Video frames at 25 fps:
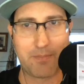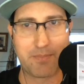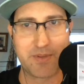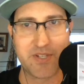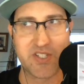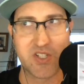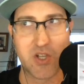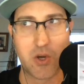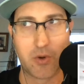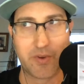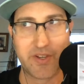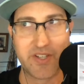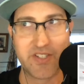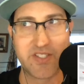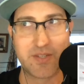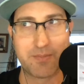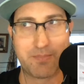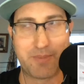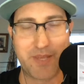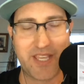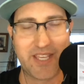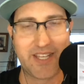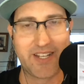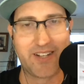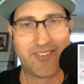is going to
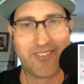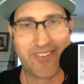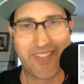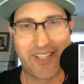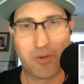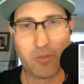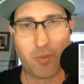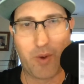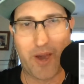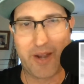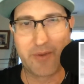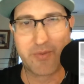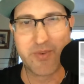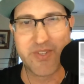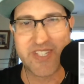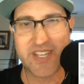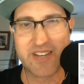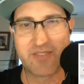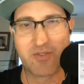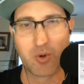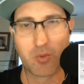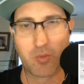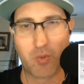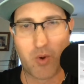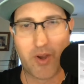be an elite wide
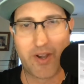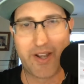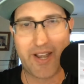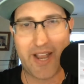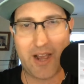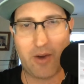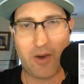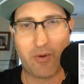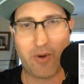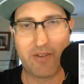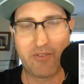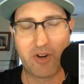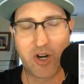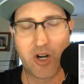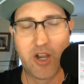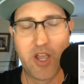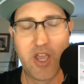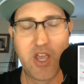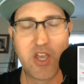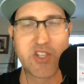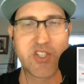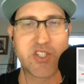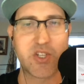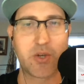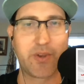receiver one, however,
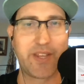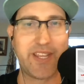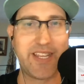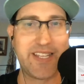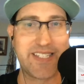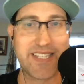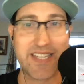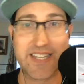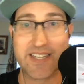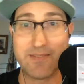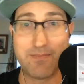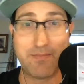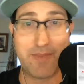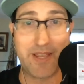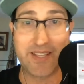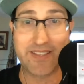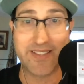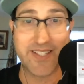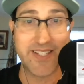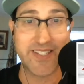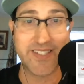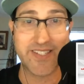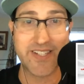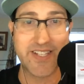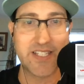so he didn't make
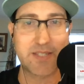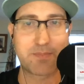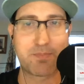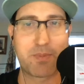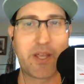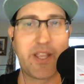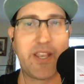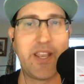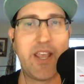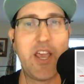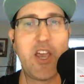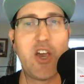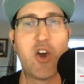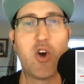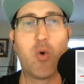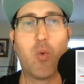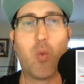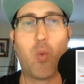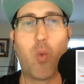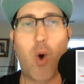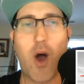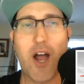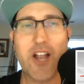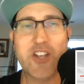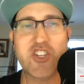this list. But
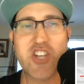watch